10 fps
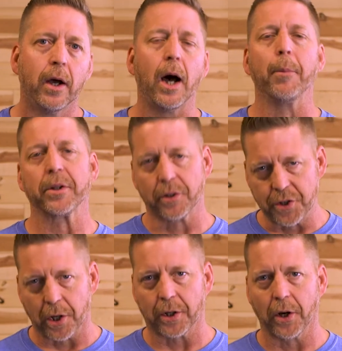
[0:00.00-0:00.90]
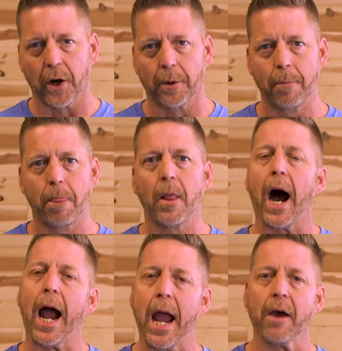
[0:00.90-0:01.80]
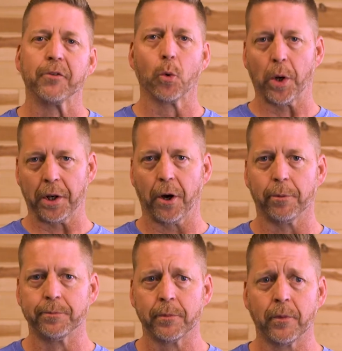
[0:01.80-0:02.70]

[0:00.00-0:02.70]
I'm at the junkyard. I have your window.